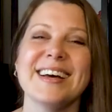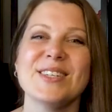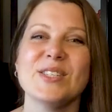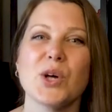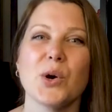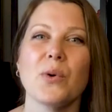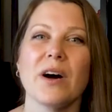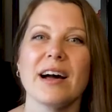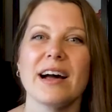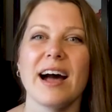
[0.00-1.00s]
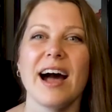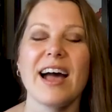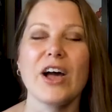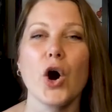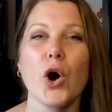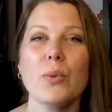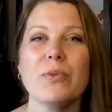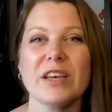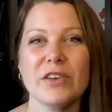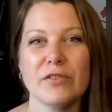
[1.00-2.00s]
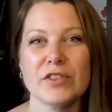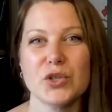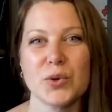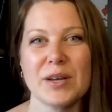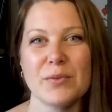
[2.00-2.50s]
So I hope that you've enjoyed